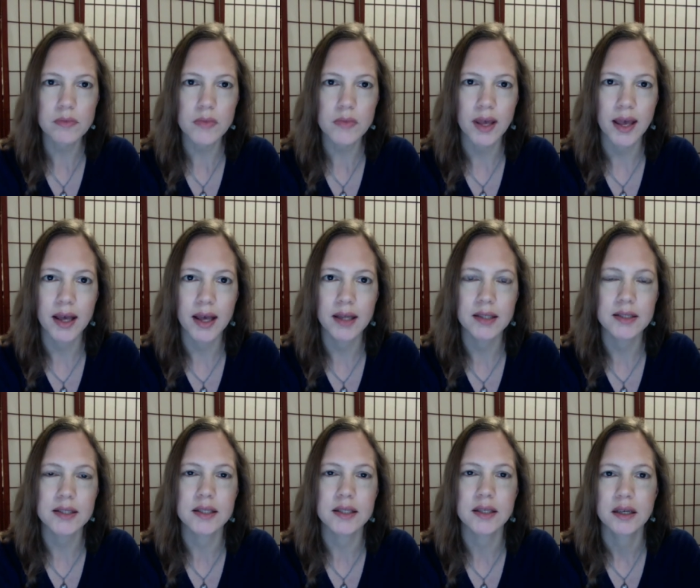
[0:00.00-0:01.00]

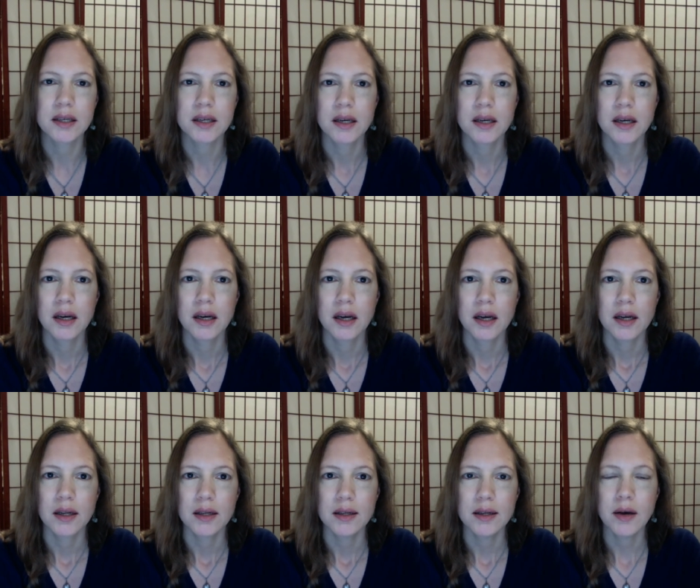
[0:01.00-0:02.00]
And
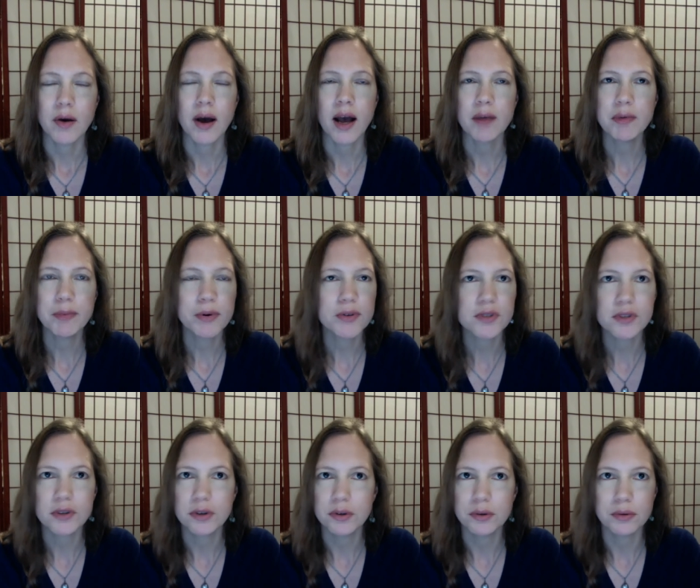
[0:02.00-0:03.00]
now, I'm a person
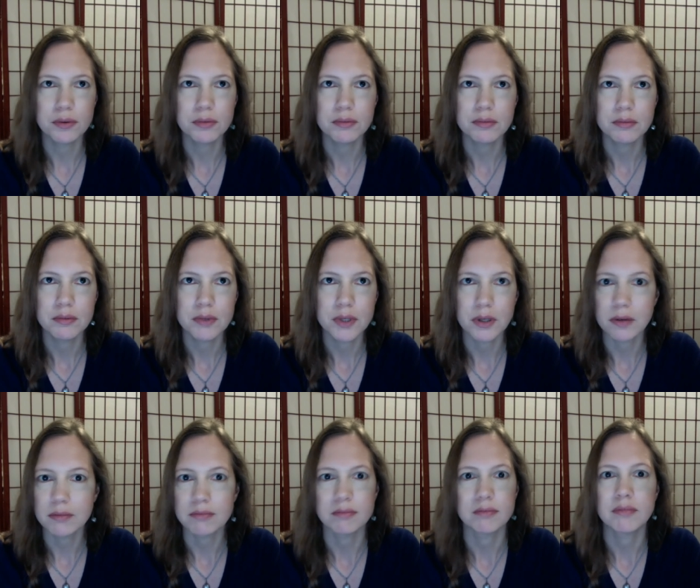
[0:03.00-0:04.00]
who, you know,
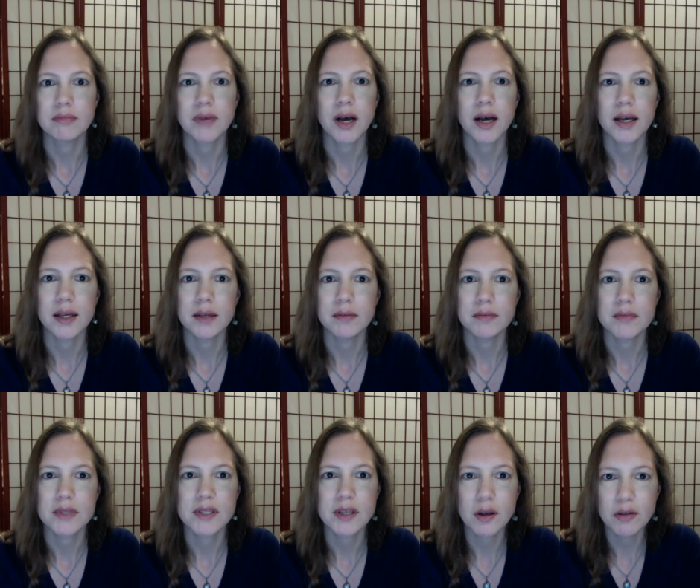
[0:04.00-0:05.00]
I
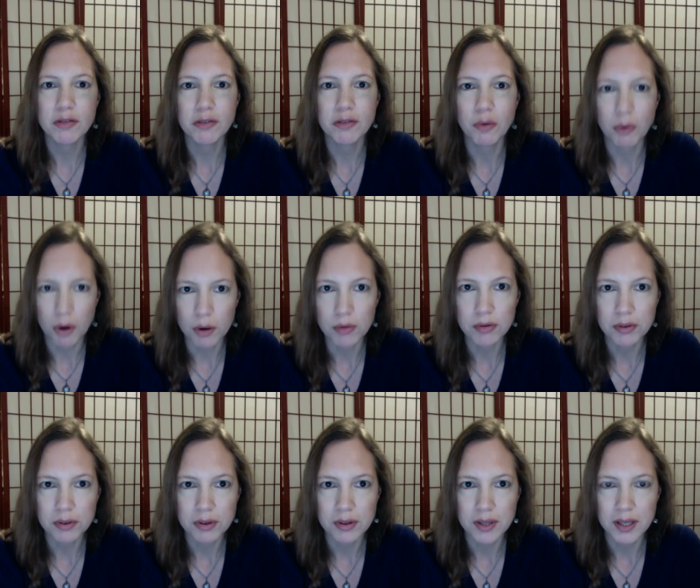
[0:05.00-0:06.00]
self
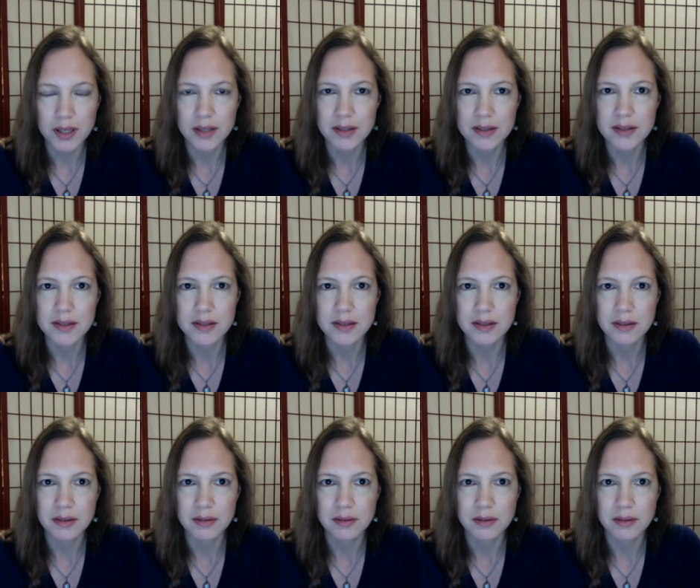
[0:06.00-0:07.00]
growth is
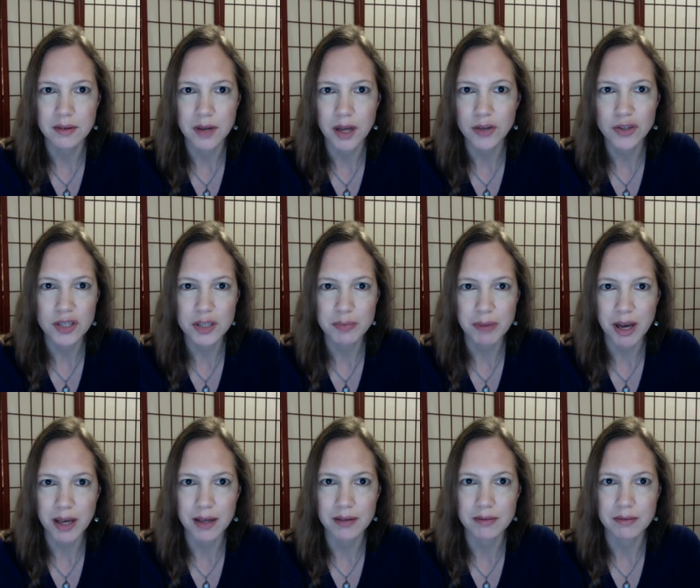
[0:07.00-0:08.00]
not just
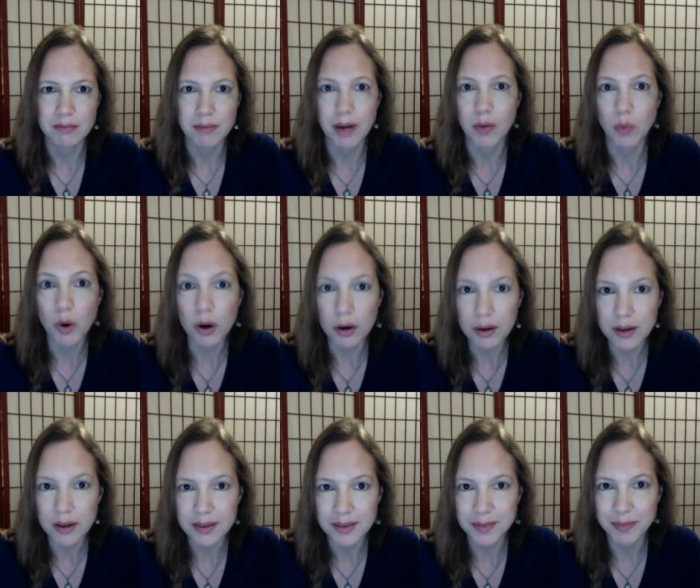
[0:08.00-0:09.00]
my
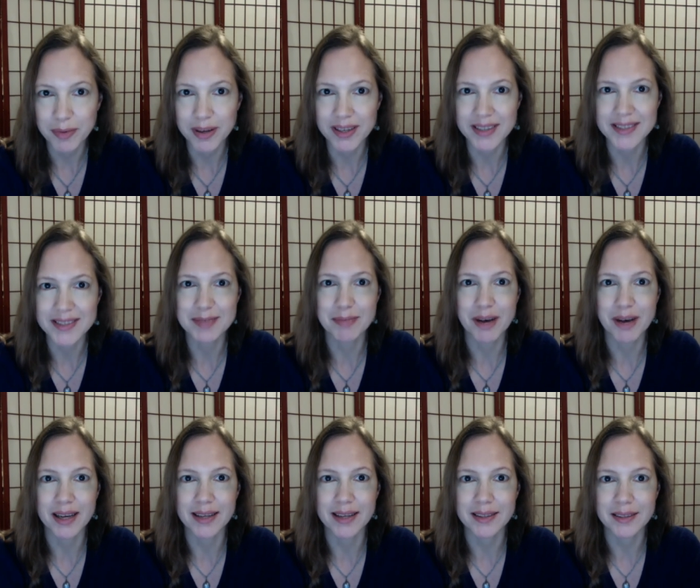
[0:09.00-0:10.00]
work, but it's
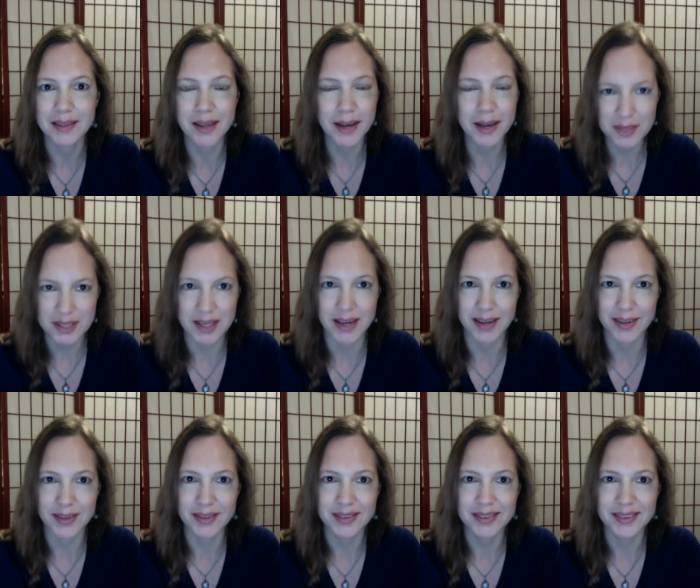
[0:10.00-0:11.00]
my lifestyle.